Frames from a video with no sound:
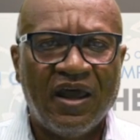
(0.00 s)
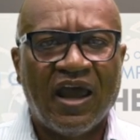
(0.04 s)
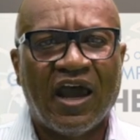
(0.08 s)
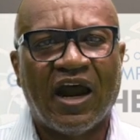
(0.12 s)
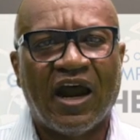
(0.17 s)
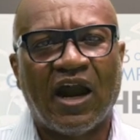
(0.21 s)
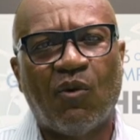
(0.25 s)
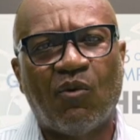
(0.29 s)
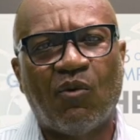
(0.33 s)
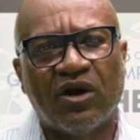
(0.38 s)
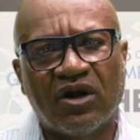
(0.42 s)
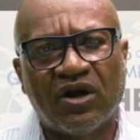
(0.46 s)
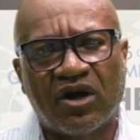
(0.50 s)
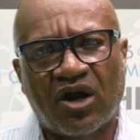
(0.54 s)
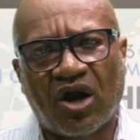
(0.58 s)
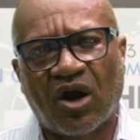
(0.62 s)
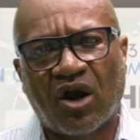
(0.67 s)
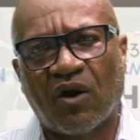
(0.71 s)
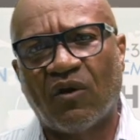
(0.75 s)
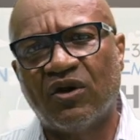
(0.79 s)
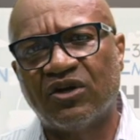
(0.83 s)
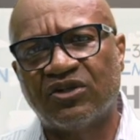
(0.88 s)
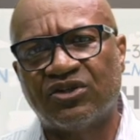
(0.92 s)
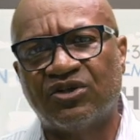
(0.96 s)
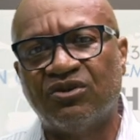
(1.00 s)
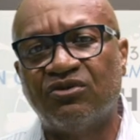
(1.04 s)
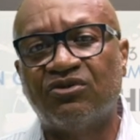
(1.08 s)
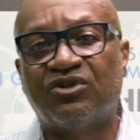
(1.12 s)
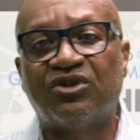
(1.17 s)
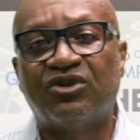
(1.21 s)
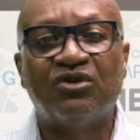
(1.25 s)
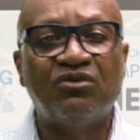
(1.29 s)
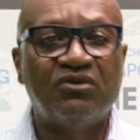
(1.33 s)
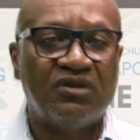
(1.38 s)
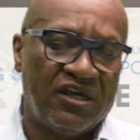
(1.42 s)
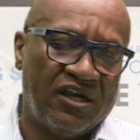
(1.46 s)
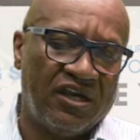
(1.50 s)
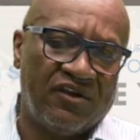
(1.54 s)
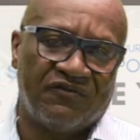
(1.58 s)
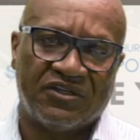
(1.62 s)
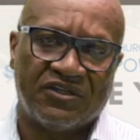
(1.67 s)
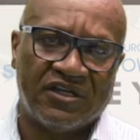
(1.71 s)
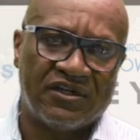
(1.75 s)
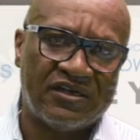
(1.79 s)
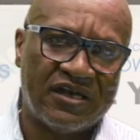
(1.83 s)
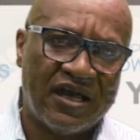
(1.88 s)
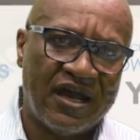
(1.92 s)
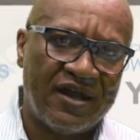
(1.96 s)
And I want to encourage you to give
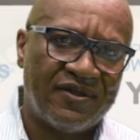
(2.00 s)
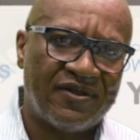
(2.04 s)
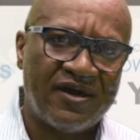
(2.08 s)
today,